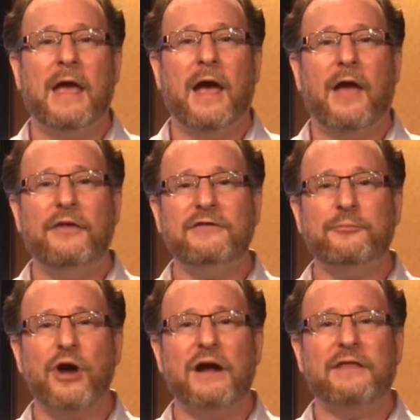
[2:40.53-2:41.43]
Uh, this is a
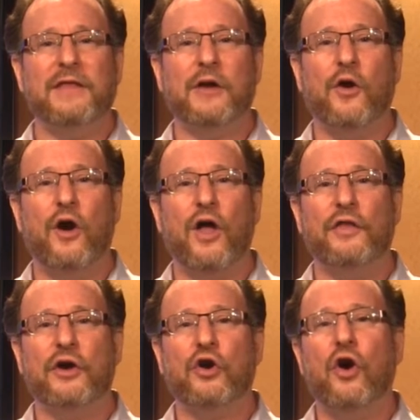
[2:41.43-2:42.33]
product that they call
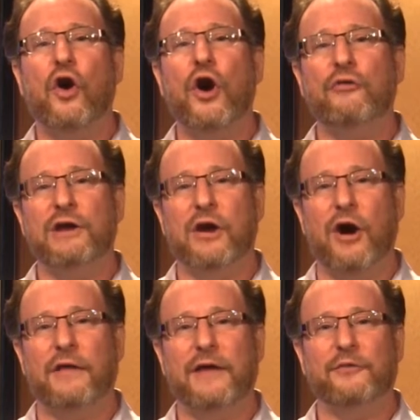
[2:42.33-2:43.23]
their Cautery
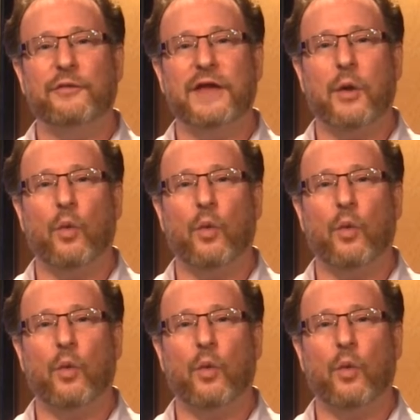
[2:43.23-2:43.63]
Guard. That's what they